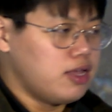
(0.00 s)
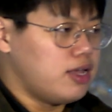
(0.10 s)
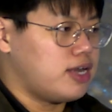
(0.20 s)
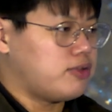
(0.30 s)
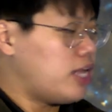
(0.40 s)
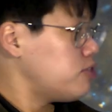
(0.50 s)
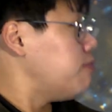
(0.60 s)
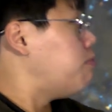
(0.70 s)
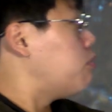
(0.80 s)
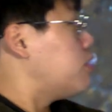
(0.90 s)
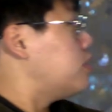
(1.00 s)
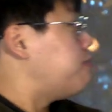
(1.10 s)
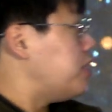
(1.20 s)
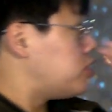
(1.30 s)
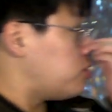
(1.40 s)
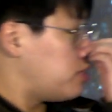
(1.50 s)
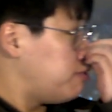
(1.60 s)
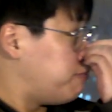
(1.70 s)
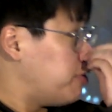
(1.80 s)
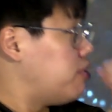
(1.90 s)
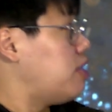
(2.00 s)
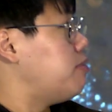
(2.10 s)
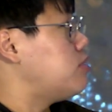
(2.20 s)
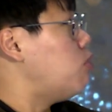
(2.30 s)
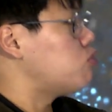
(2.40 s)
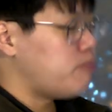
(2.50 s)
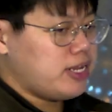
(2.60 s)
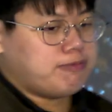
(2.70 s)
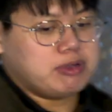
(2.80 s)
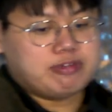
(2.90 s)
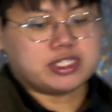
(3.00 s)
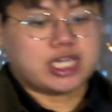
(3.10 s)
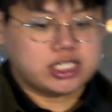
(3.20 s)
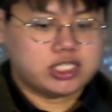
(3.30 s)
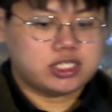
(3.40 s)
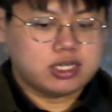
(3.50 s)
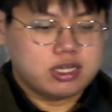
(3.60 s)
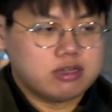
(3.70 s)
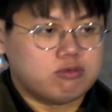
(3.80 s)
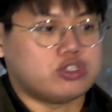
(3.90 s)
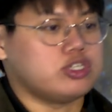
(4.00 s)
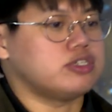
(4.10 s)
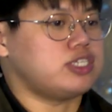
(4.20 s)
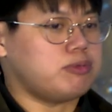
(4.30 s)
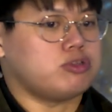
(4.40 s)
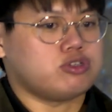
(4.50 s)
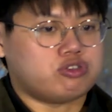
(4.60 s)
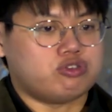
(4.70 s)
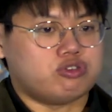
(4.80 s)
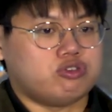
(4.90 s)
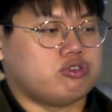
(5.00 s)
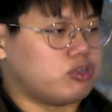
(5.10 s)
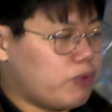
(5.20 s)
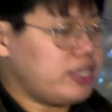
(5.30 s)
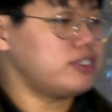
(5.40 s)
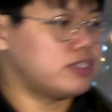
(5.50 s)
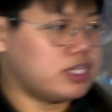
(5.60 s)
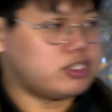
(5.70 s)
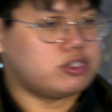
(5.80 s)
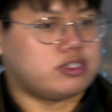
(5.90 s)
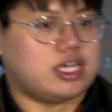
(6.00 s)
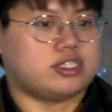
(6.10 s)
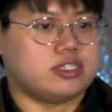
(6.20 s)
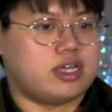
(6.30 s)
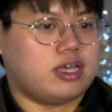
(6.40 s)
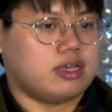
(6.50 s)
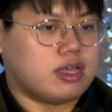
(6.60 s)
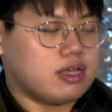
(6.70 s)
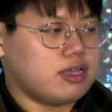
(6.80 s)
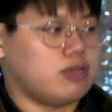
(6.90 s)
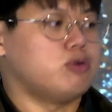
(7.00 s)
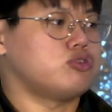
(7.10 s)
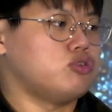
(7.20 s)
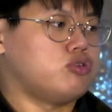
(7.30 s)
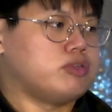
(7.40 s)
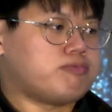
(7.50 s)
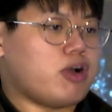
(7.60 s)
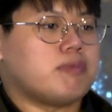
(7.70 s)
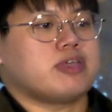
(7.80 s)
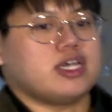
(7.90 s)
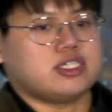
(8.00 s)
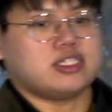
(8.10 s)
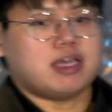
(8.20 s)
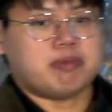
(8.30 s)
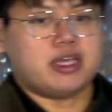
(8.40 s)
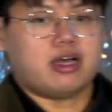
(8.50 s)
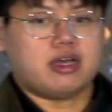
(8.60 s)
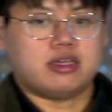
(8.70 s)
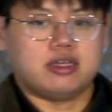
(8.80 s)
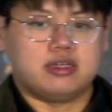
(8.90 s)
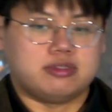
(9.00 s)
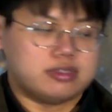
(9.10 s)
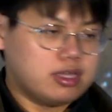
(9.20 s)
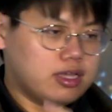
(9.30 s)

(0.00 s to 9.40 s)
And another important feature in vLLM is automatic prefix caching, which is similar to the radix attention in SGLang and also the prompt caching API in